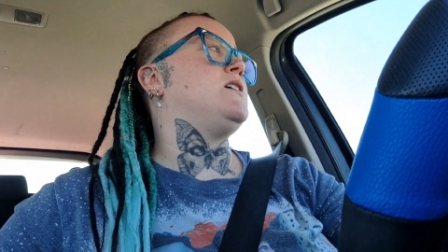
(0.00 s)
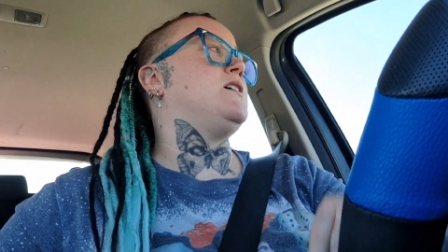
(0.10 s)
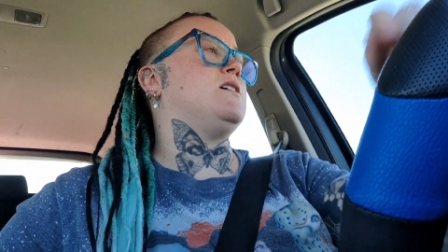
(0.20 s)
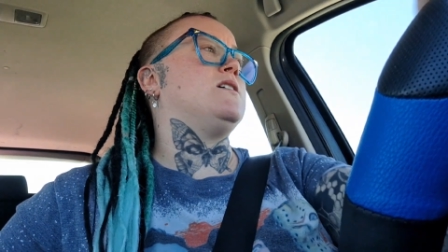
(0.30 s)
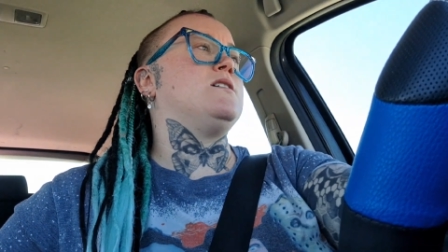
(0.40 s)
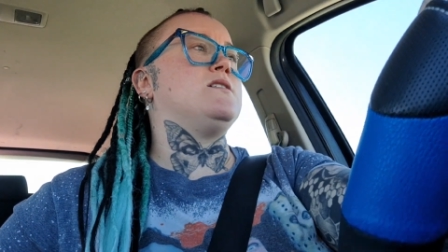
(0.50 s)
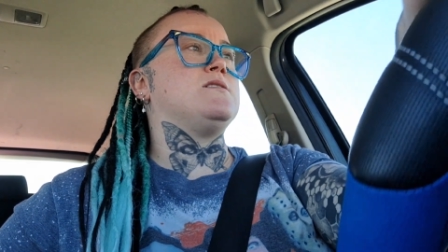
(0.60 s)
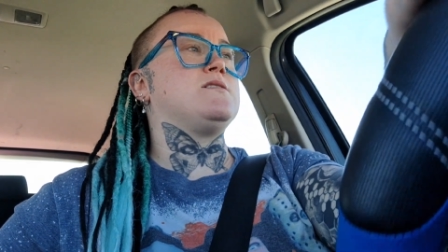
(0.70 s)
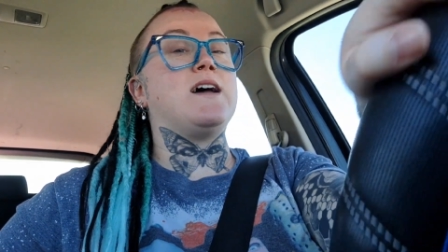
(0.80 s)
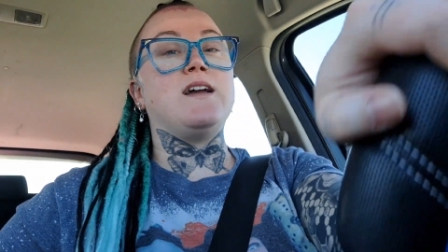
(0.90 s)

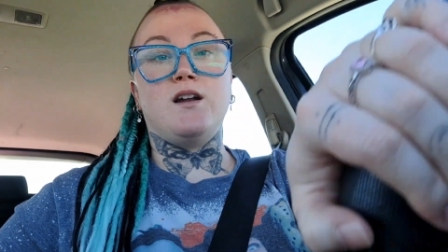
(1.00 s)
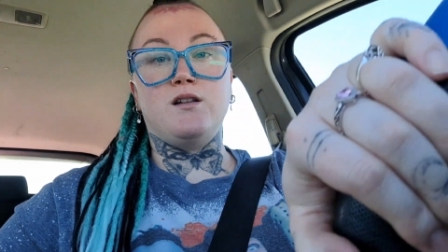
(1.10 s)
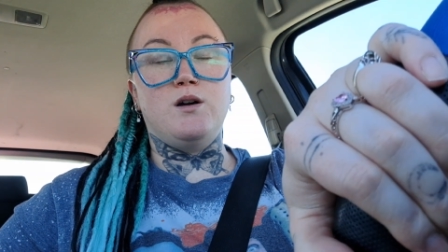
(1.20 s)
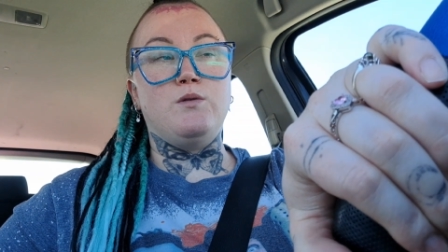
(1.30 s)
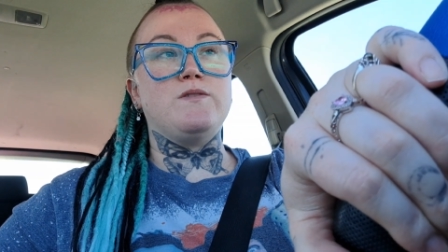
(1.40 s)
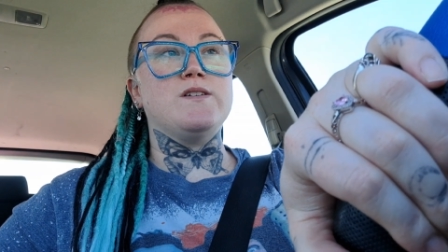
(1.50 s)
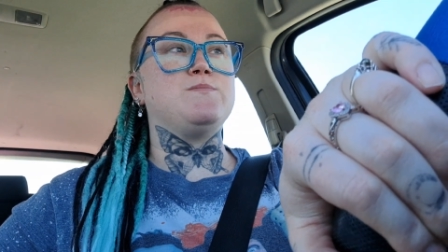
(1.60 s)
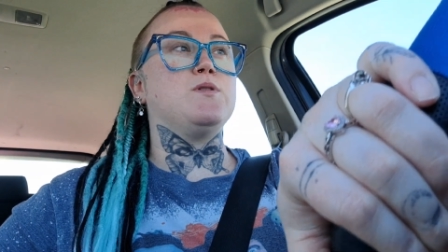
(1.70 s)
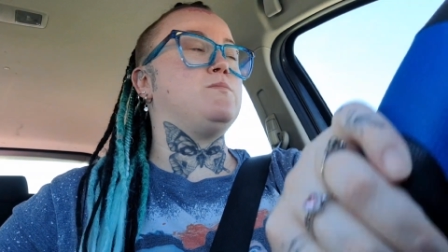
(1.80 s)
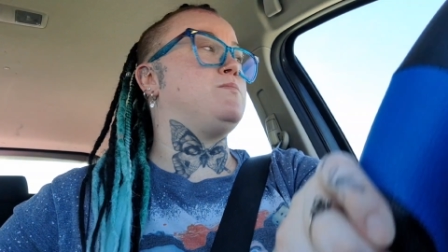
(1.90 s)
And I gotta lower this
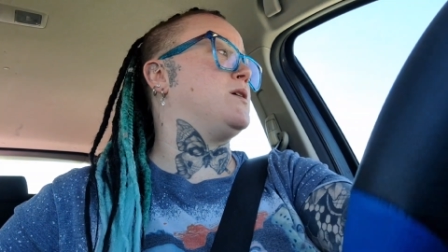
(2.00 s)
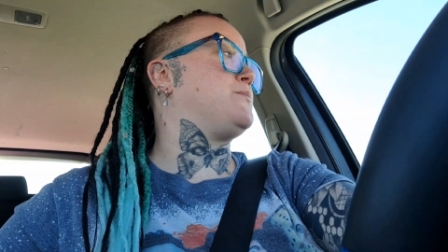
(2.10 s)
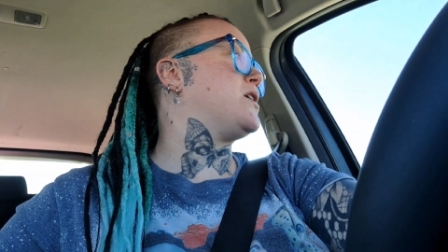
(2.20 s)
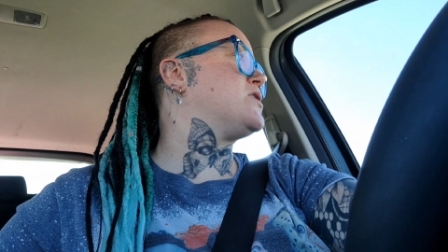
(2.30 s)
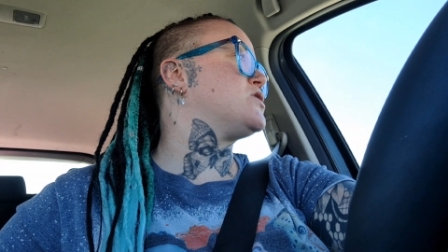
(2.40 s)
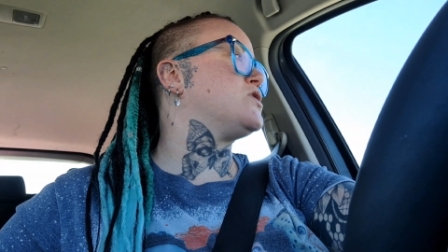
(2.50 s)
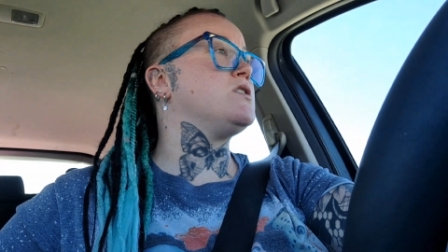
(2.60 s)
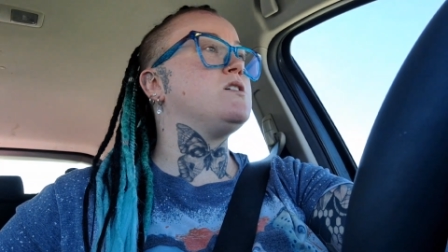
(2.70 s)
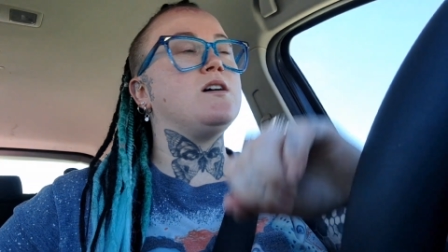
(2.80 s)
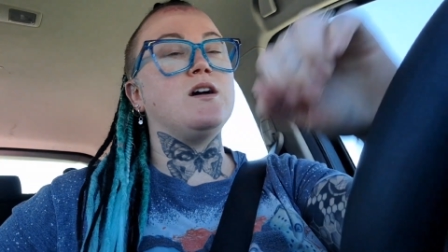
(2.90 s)
blood
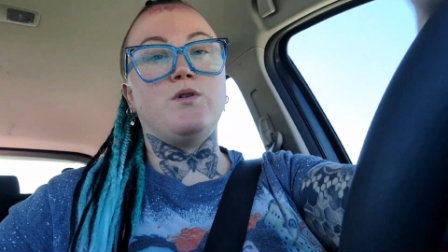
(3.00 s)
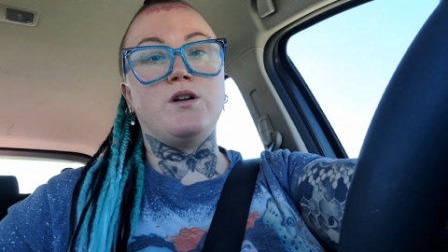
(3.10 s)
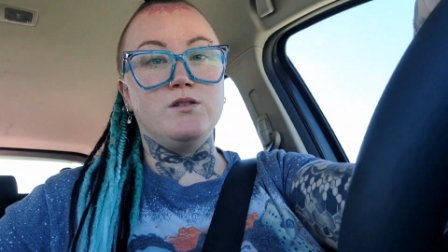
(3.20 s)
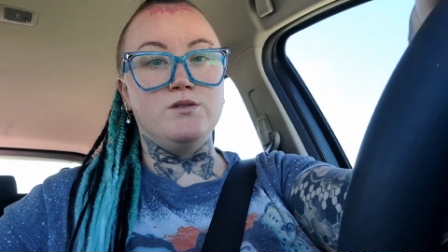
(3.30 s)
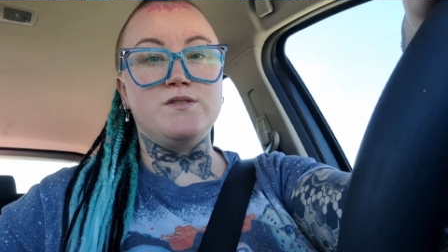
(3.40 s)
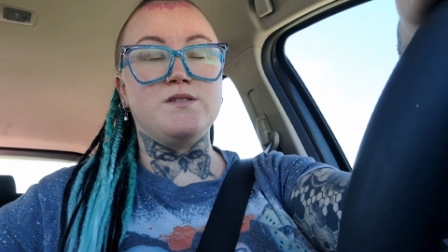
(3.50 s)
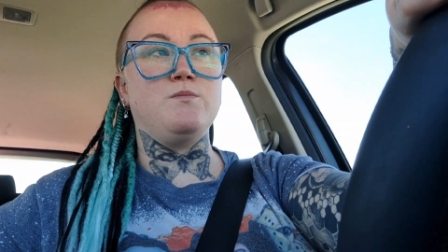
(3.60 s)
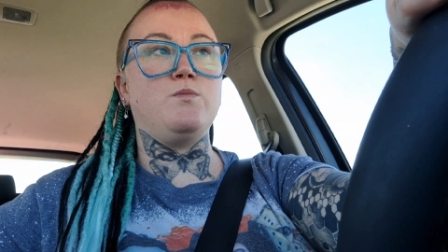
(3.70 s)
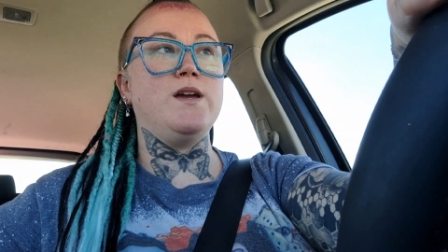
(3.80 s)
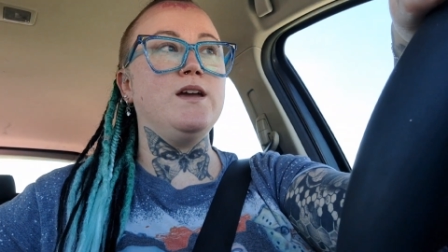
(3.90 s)
pressure. I want to lose
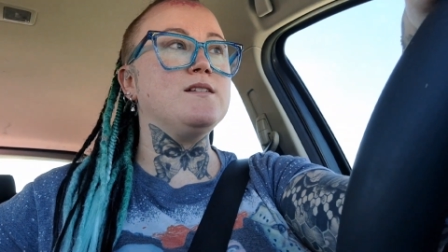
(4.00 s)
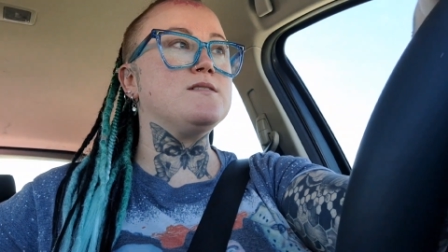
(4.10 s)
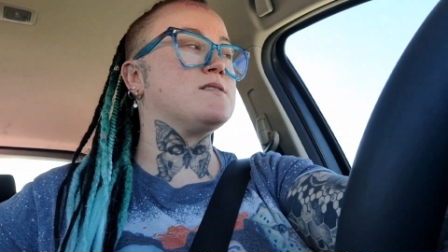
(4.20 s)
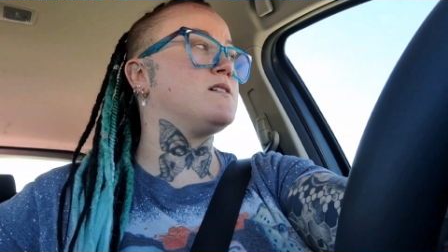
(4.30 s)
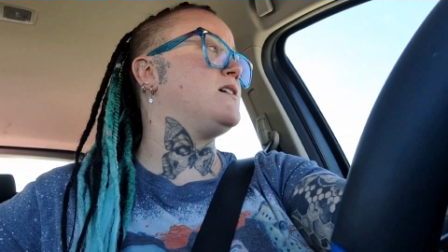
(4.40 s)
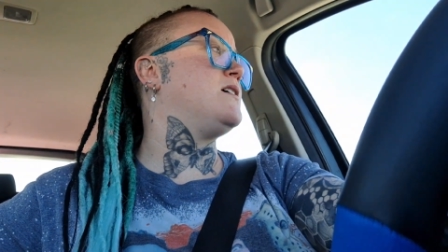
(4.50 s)
some weight